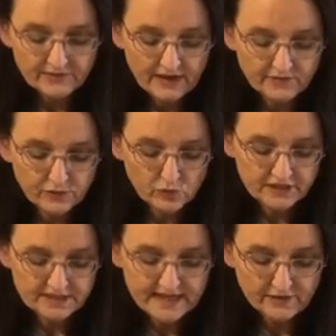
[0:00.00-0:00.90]
and fold
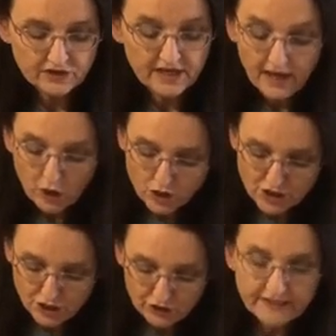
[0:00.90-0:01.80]
it down to
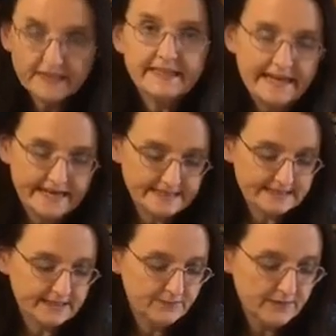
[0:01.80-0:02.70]
nearly to the end,